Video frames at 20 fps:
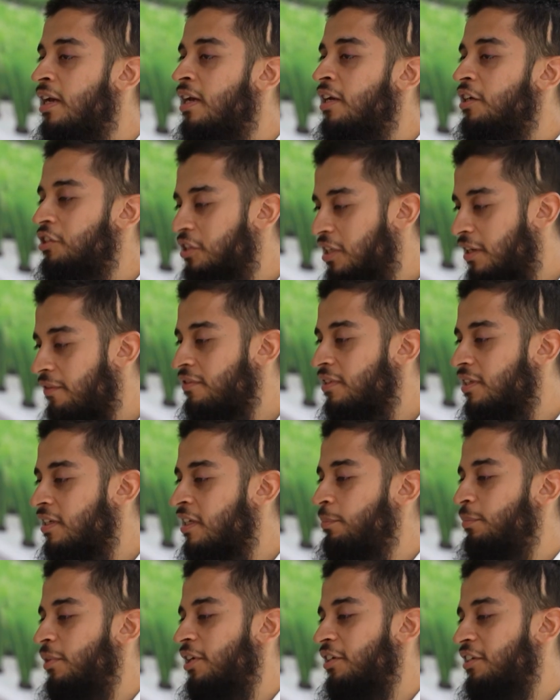chefs in
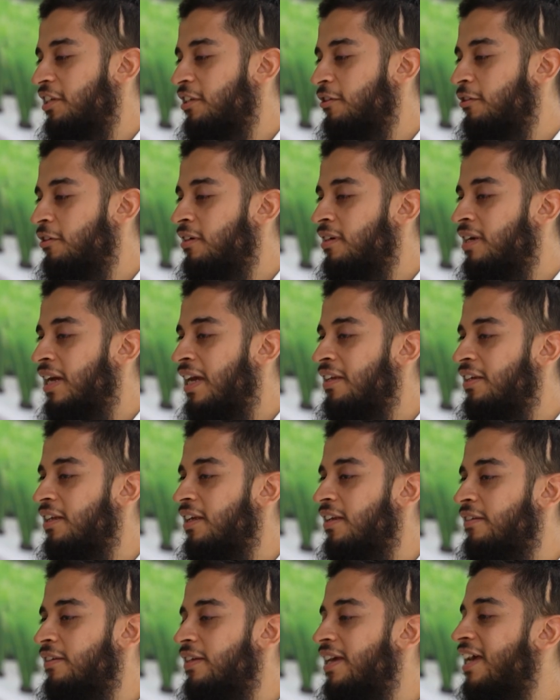particular and
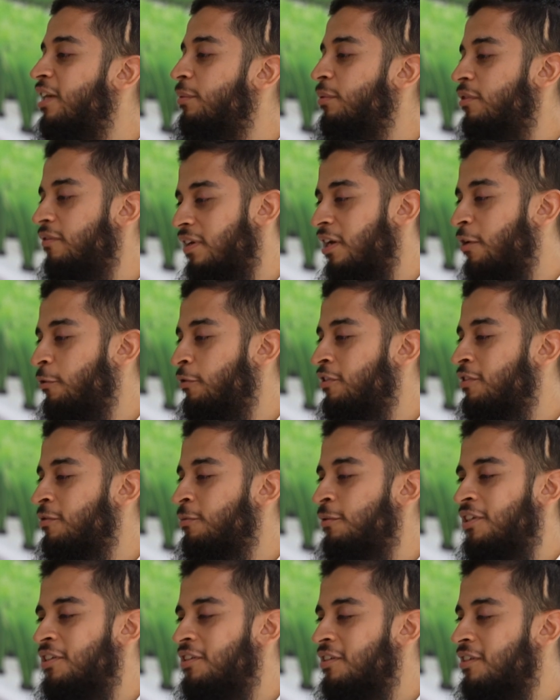then the edible flowers
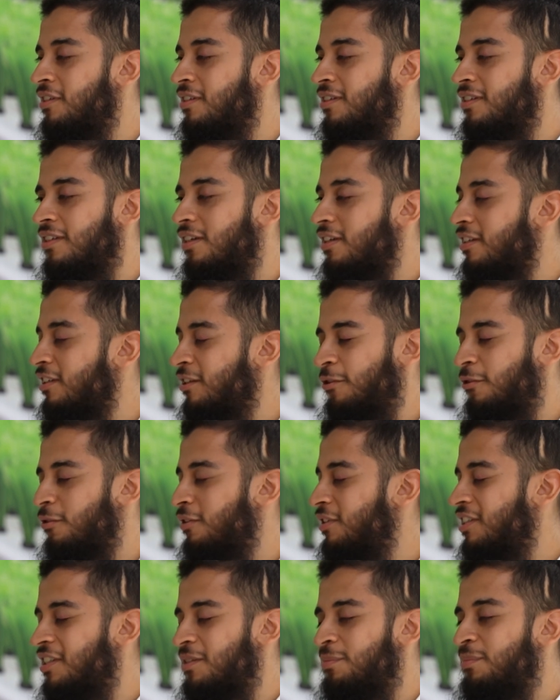which you know it
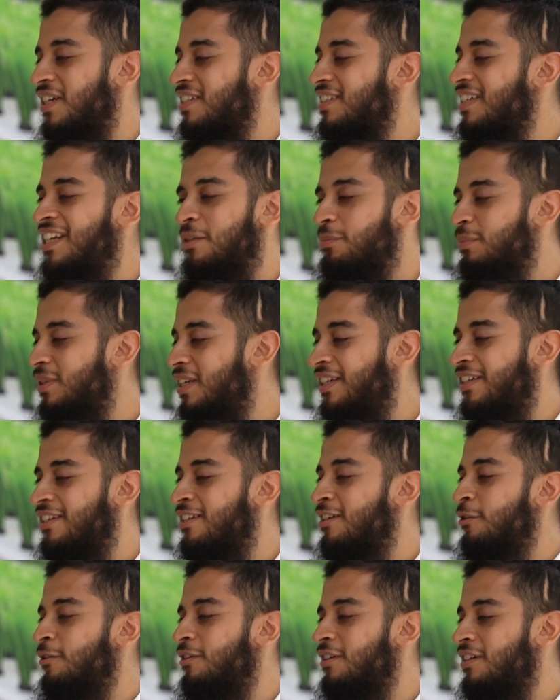just makes any plate
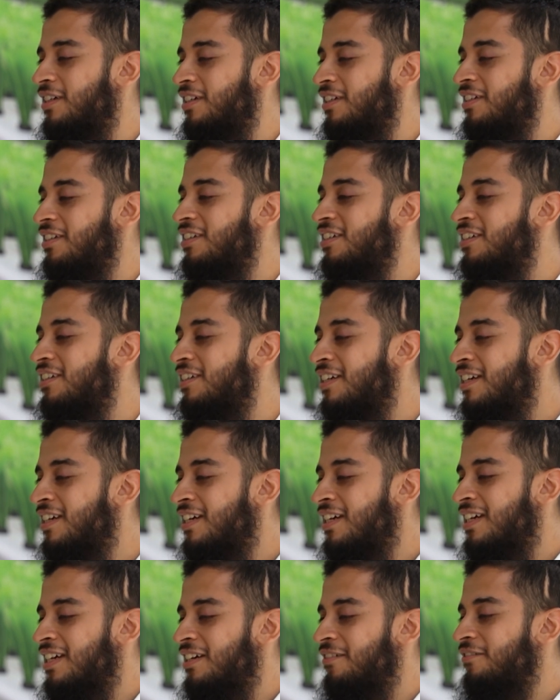look uh,
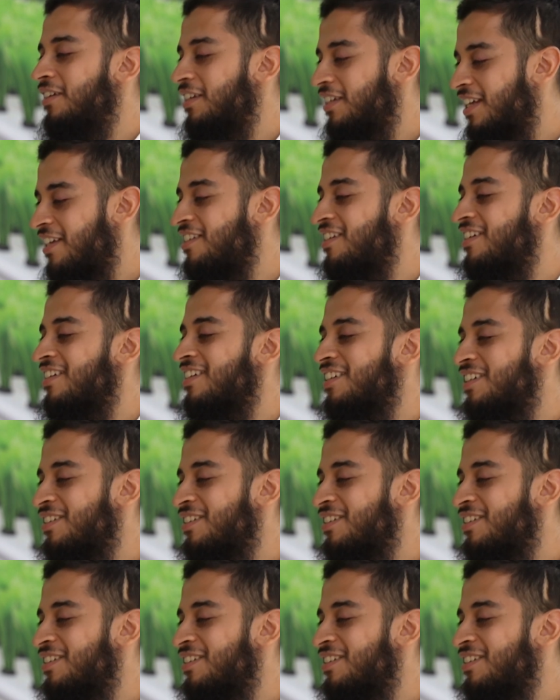fantastic